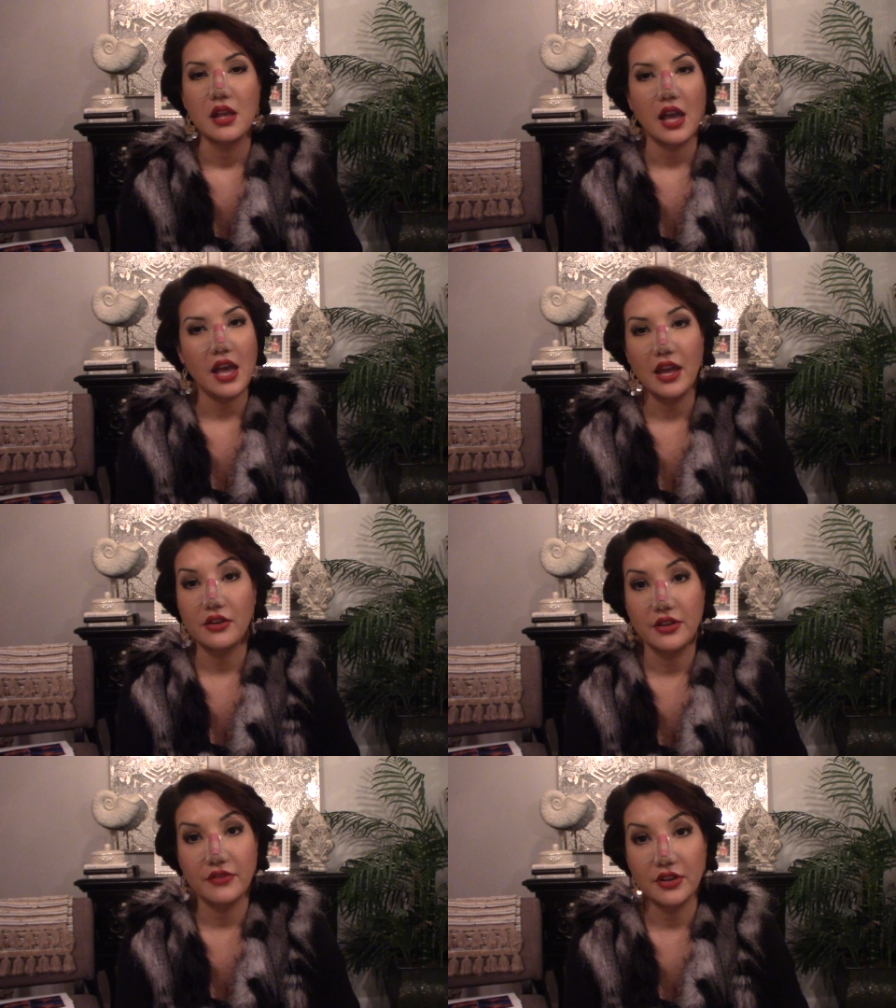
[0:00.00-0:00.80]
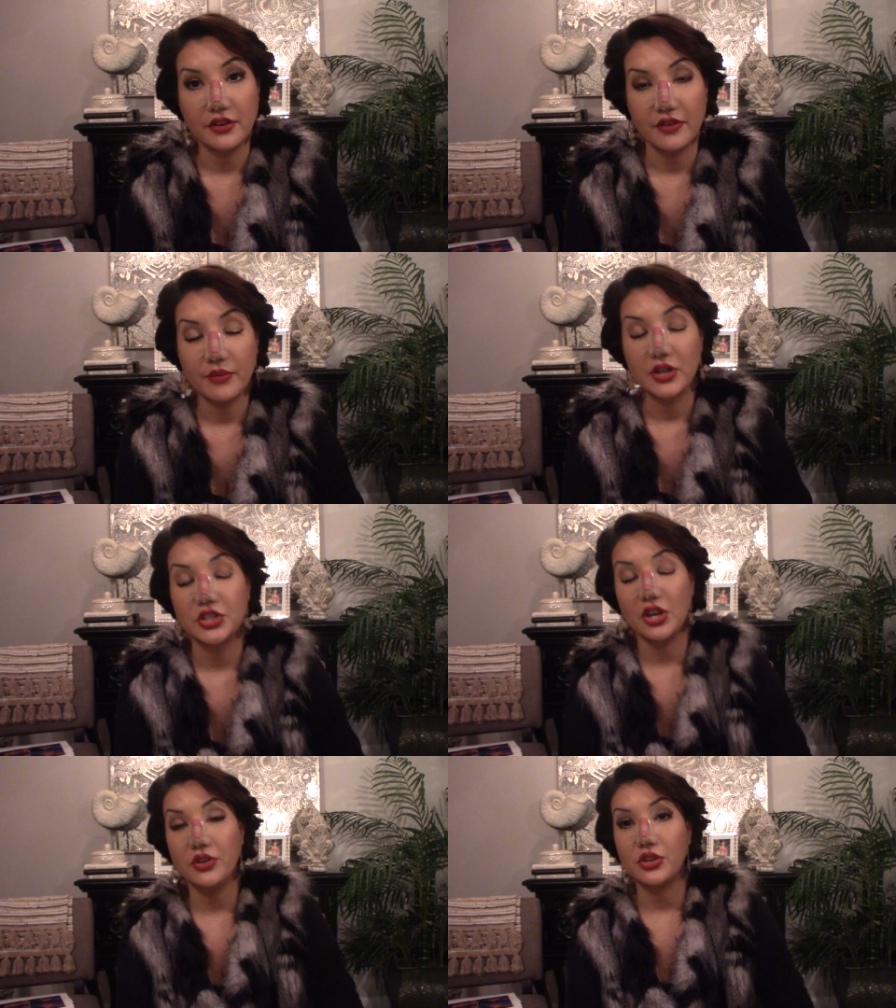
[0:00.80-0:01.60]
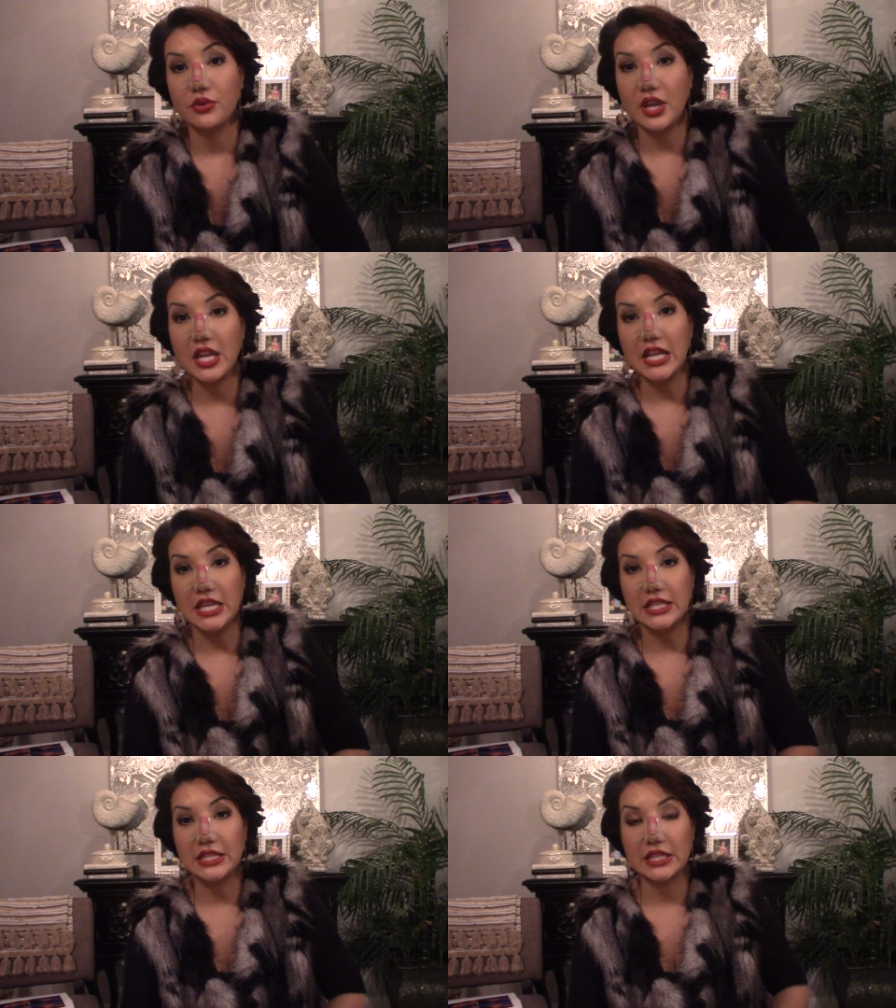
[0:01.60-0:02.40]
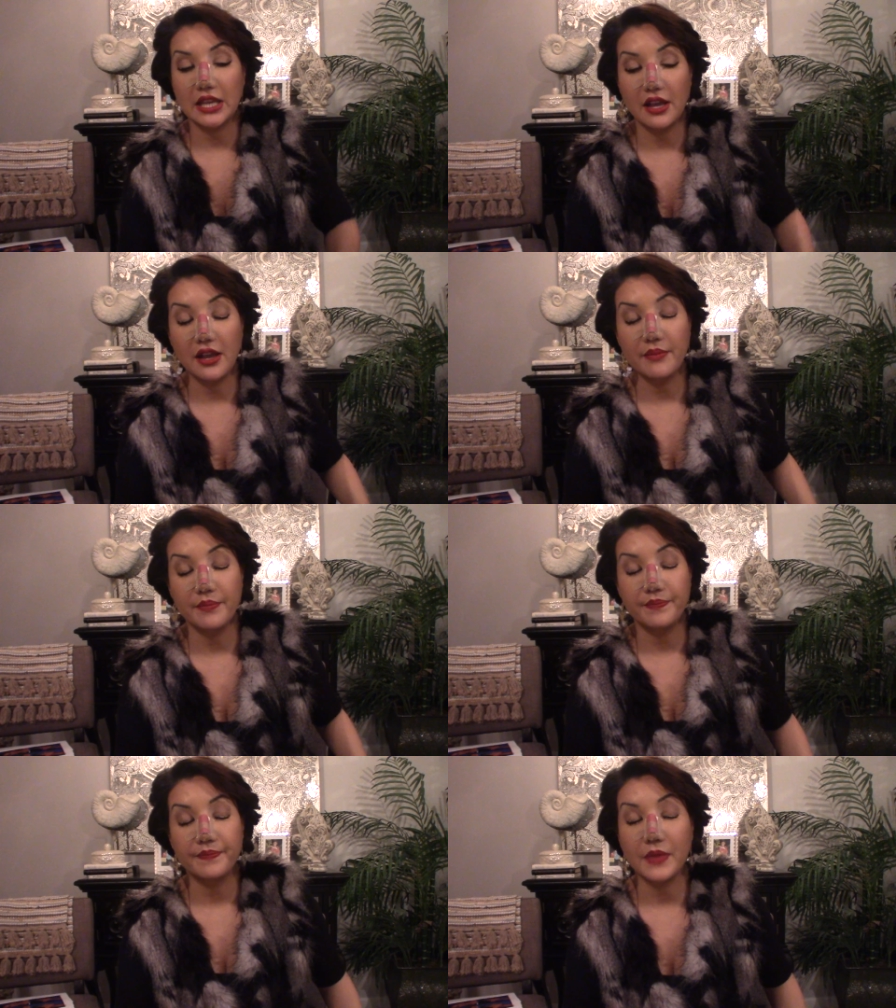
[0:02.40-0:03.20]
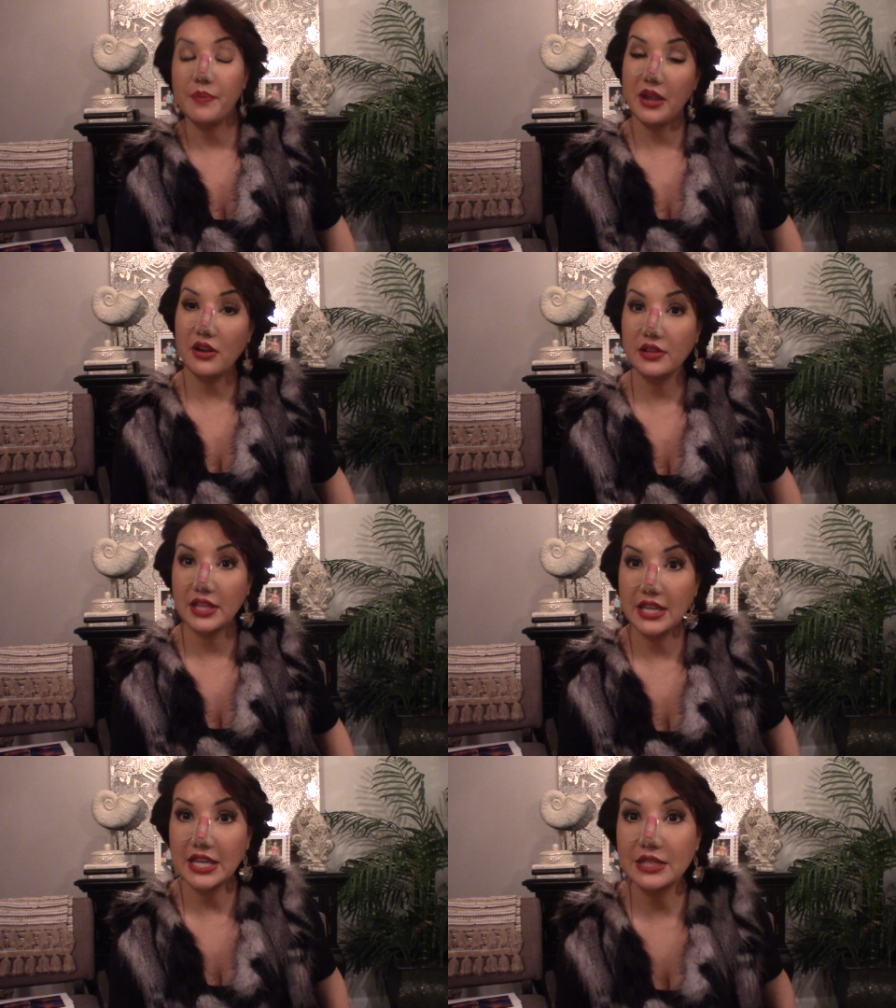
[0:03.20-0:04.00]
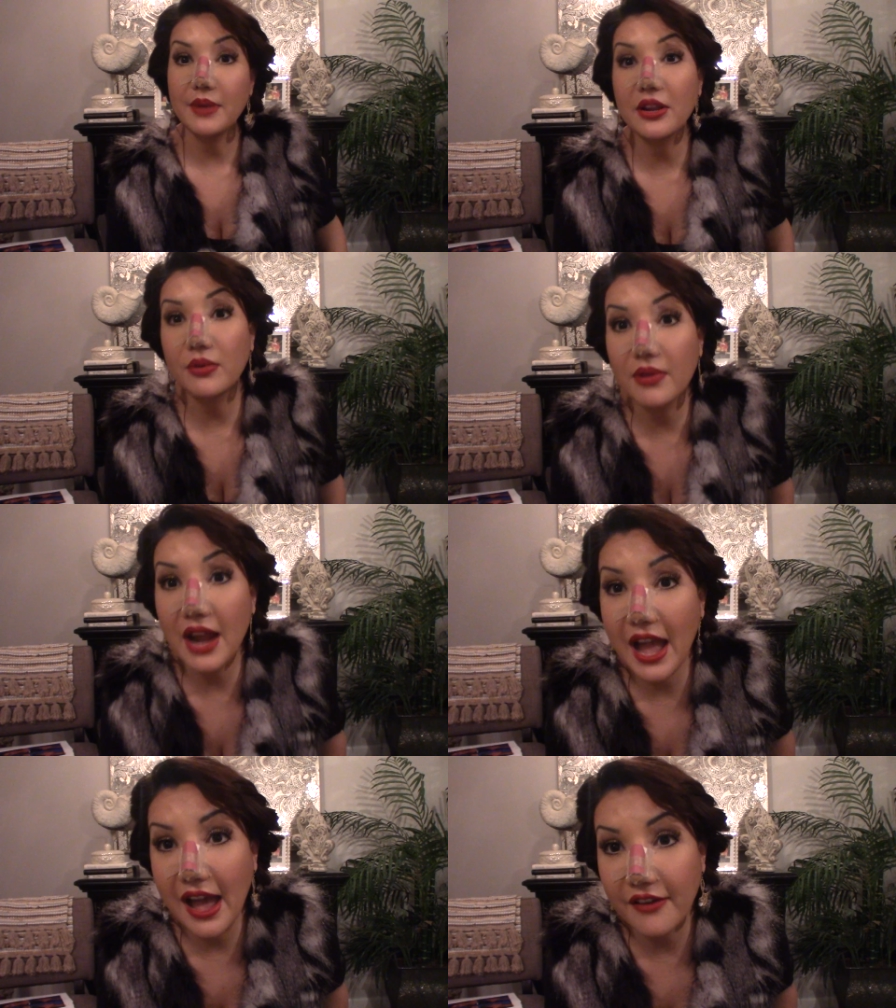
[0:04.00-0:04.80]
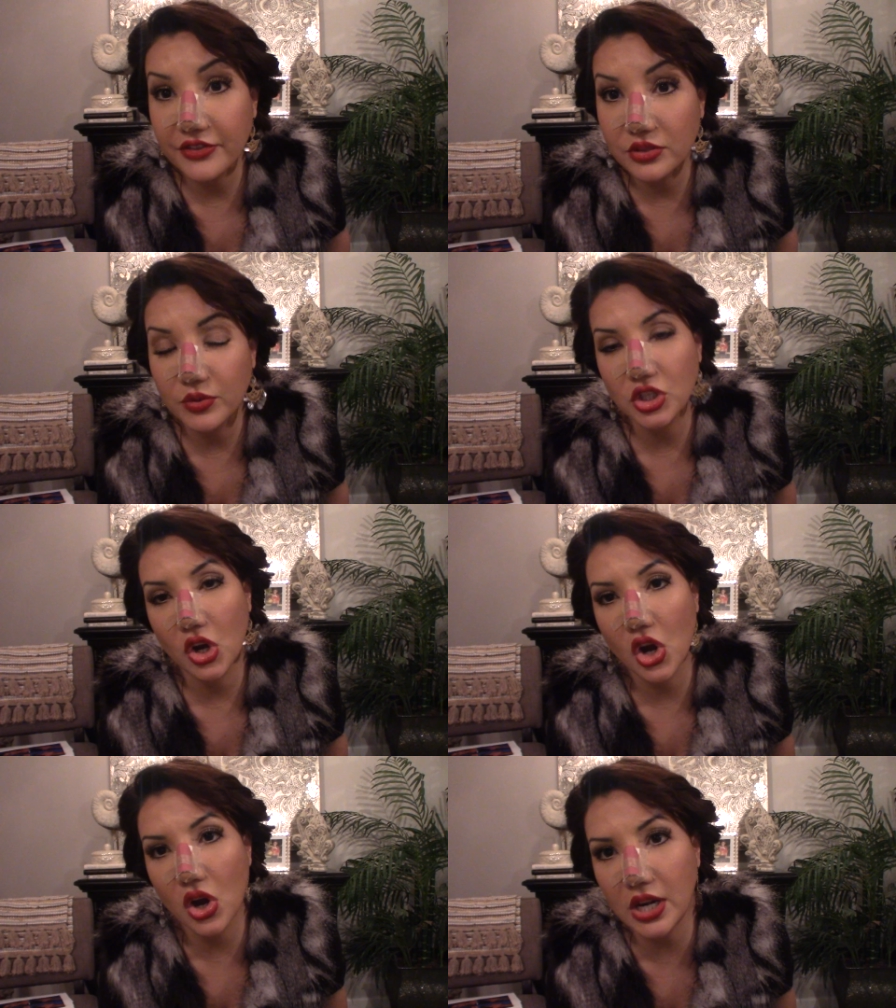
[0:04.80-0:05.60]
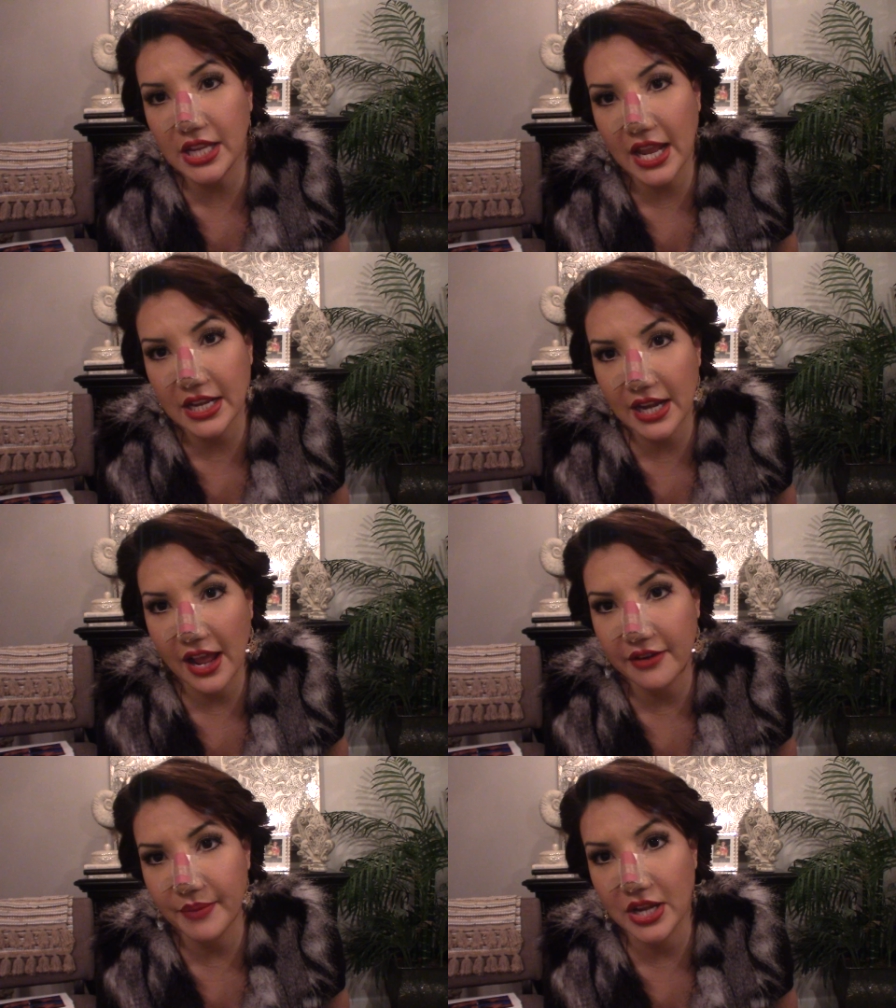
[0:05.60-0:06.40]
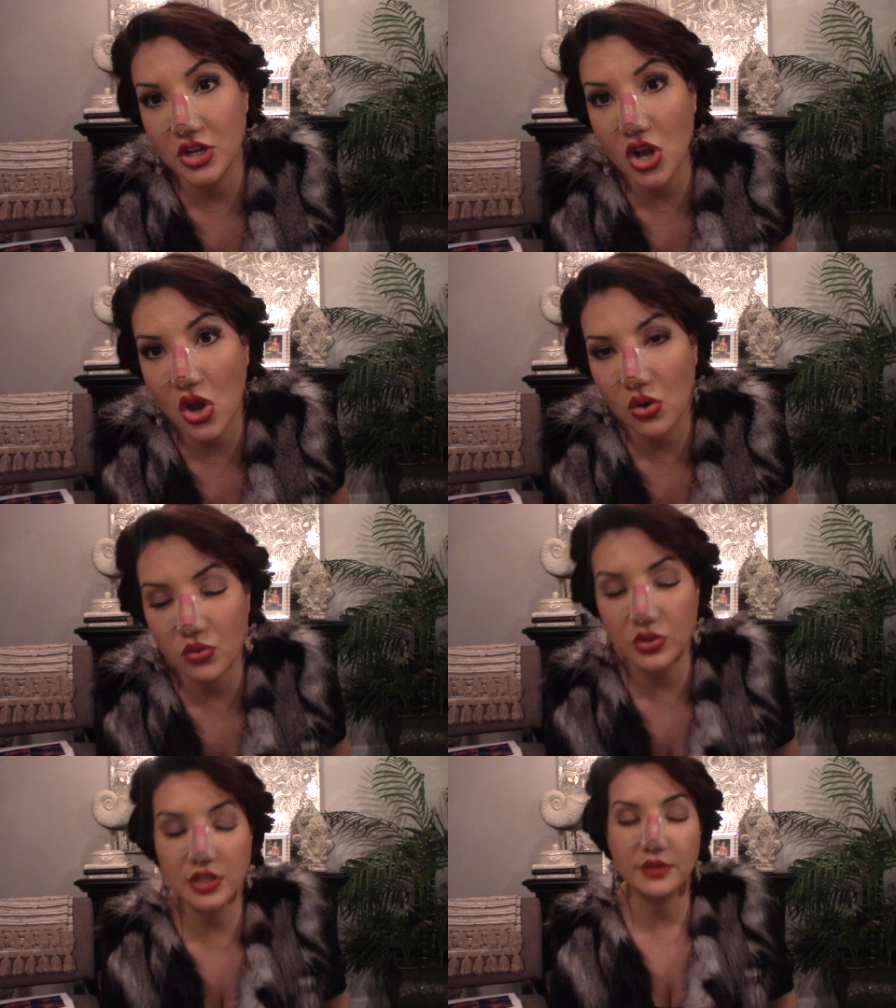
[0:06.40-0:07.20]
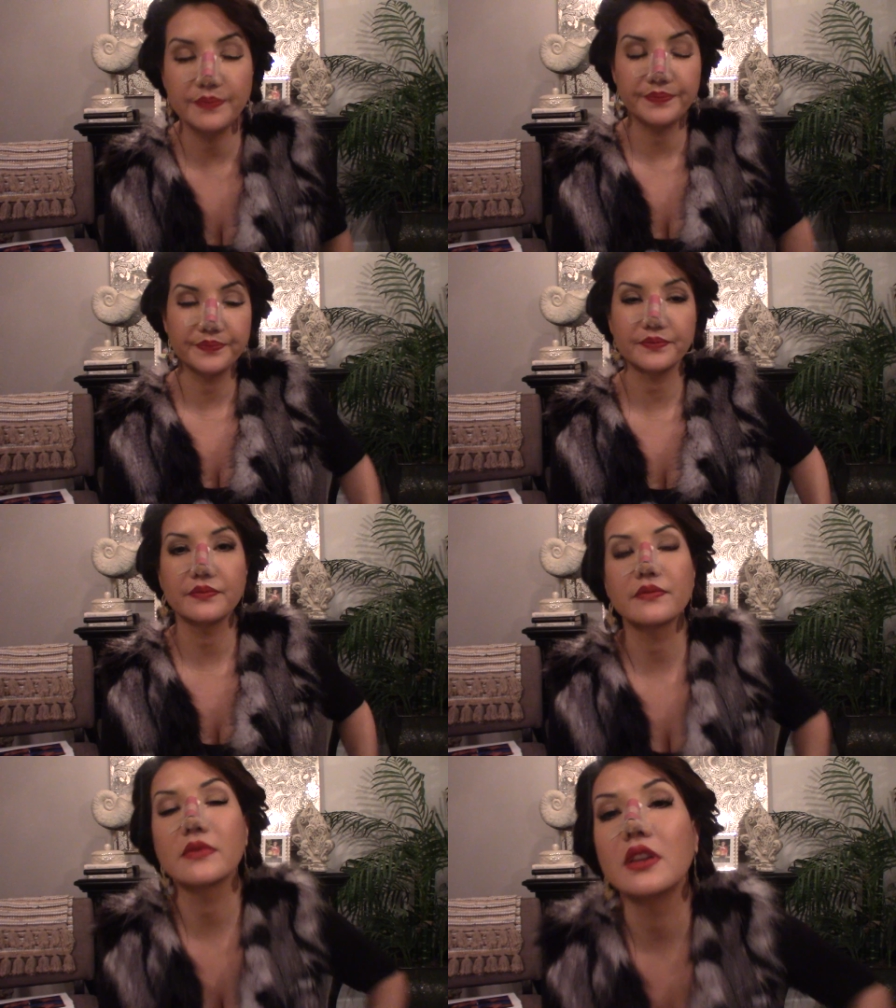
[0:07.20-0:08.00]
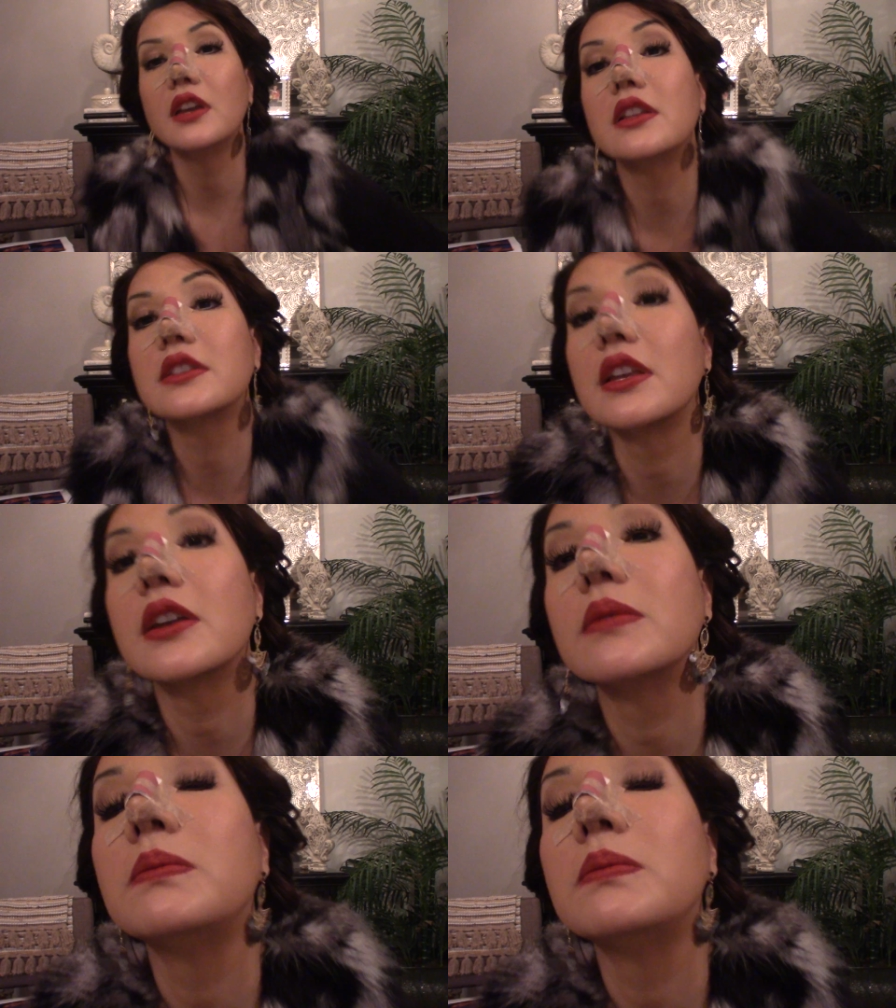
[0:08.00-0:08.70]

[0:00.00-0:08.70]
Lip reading: I don't even know if I want to show you. It is, apparently, it's my graft, which herniated out of my nose. It's like,